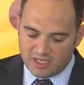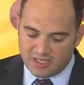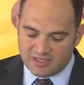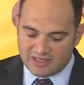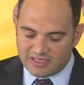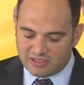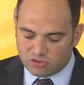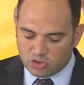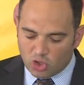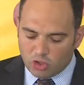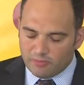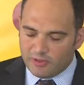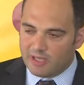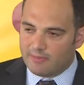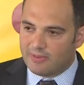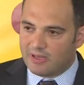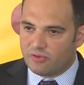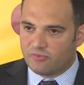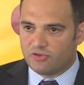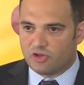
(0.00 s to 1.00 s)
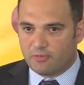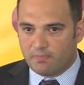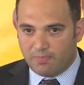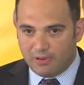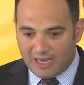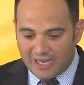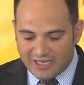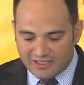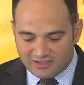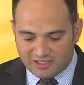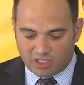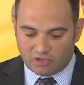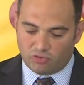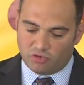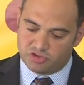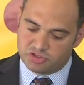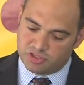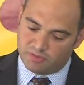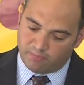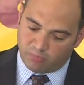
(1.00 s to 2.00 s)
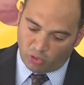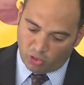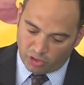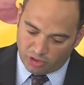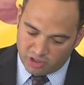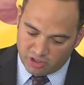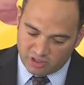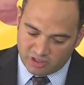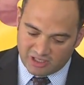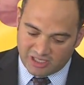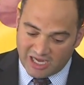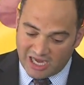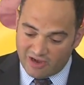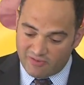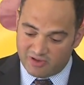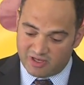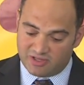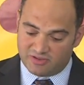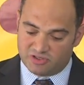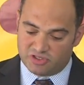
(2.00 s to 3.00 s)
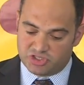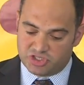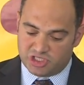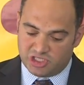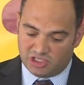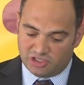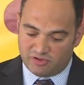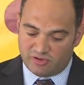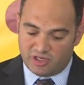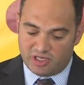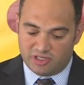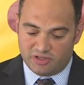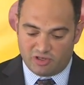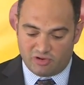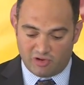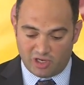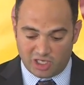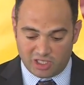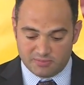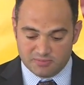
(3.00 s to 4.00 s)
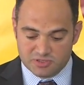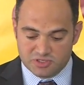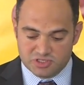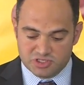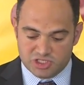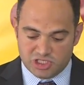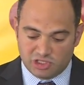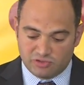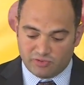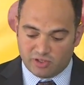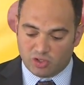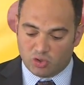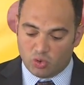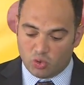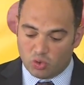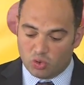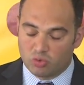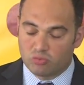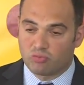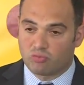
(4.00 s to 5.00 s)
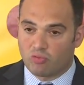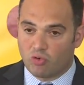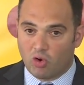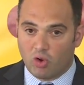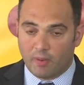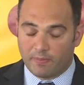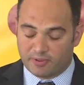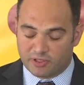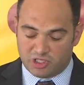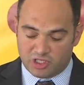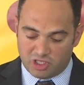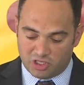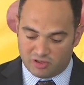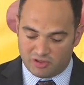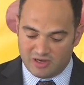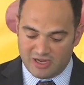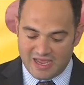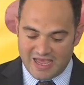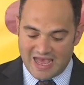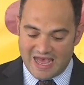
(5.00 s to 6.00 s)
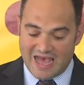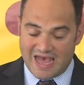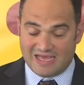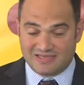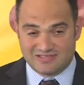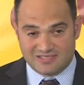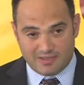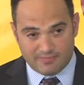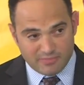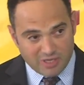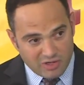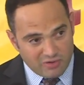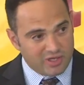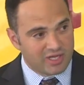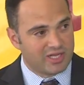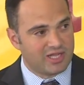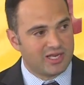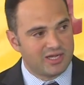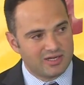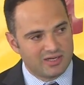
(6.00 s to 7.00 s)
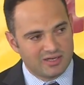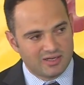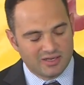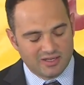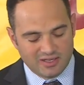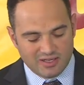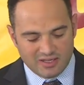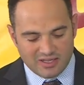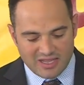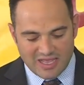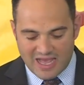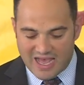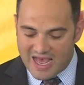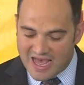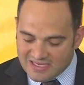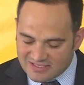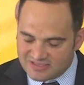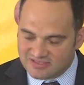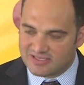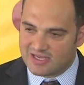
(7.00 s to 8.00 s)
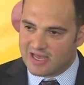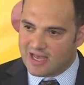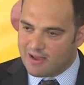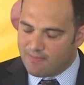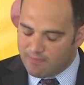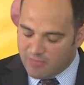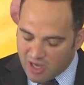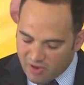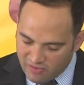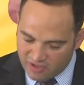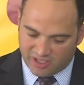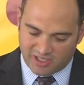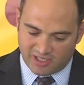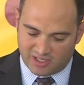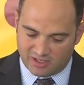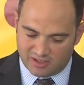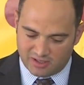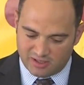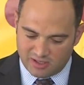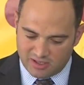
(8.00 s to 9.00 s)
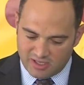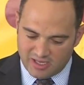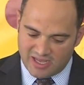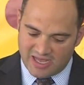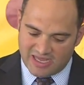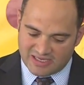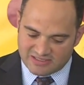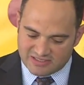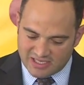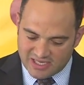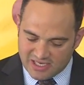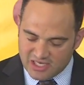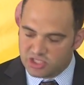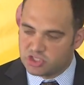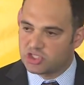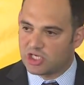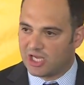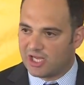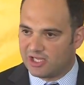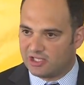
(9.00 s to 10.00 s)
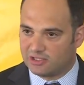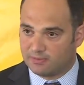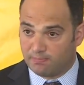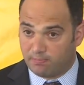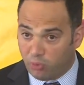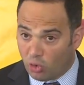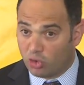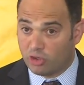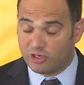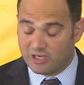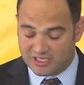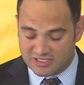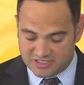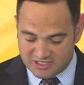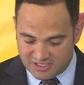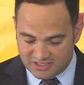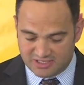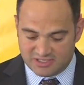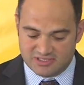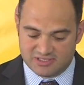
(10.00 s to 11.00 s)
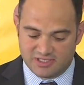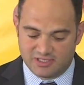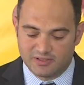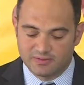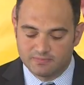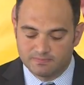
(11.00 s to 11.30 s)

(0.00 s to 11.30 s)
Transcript: They told me about their plight across the border, carrying their children in their arms, children who would grow up here as American, as American as any child born a citizen